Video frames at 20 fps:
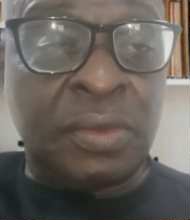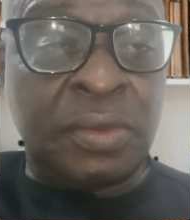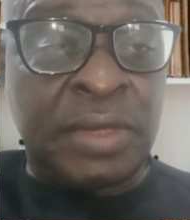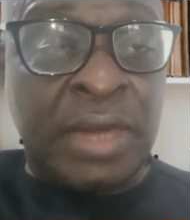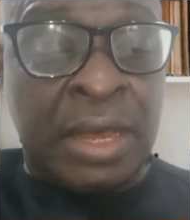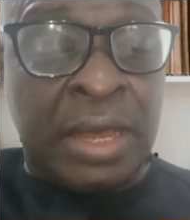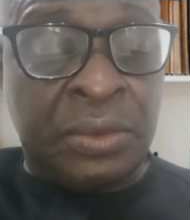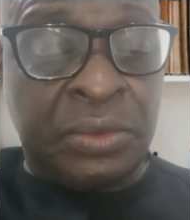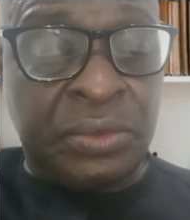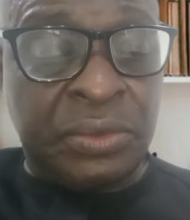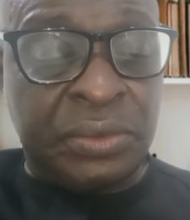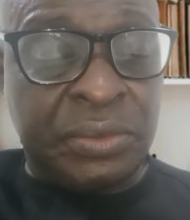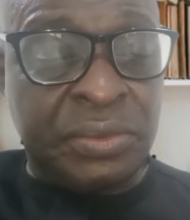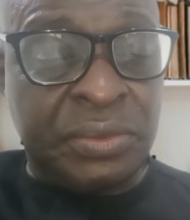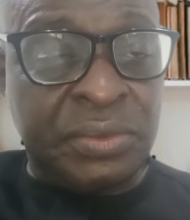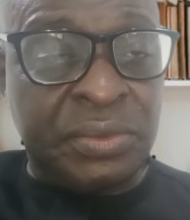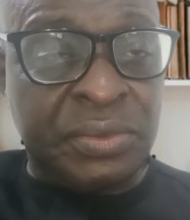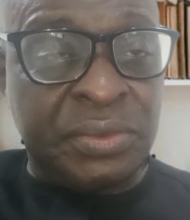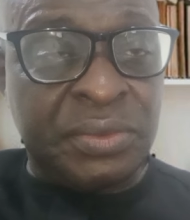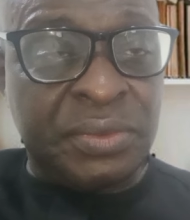Now,
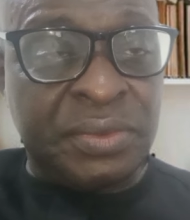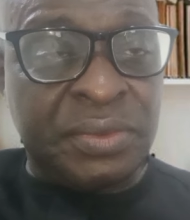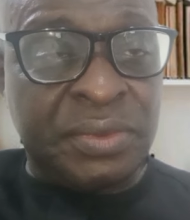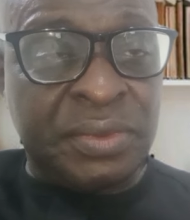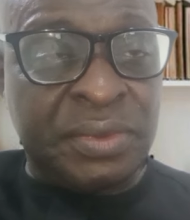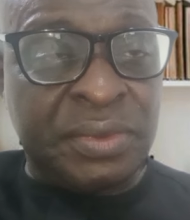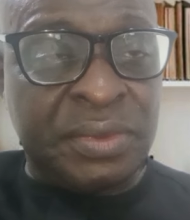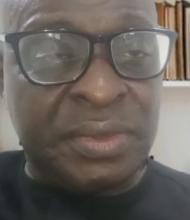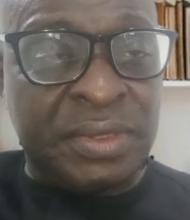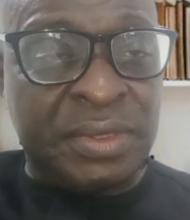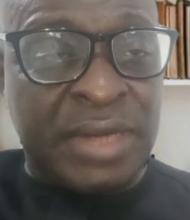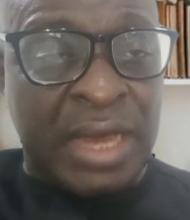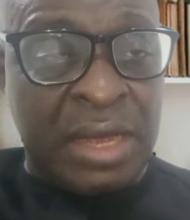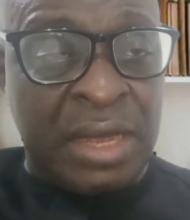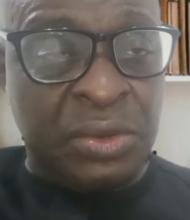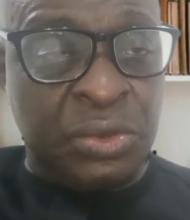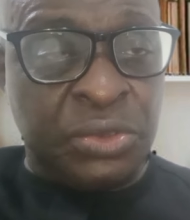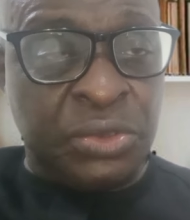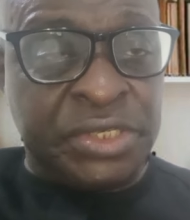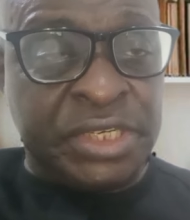
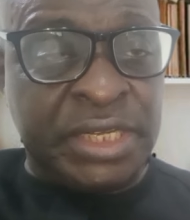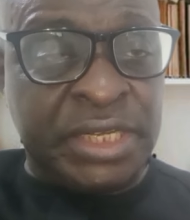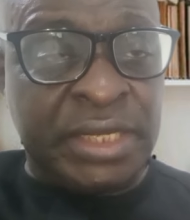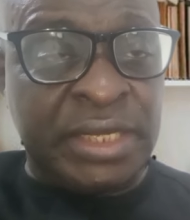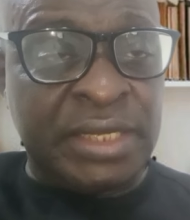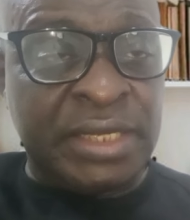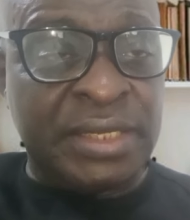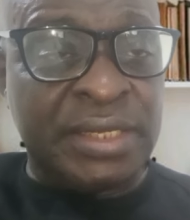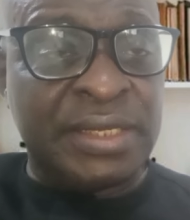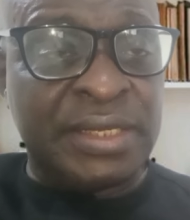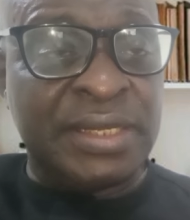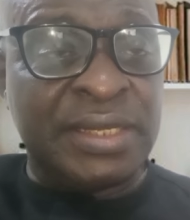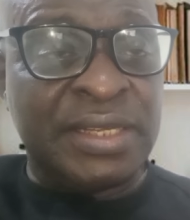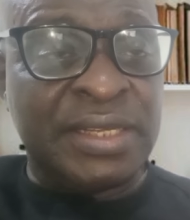Dangote,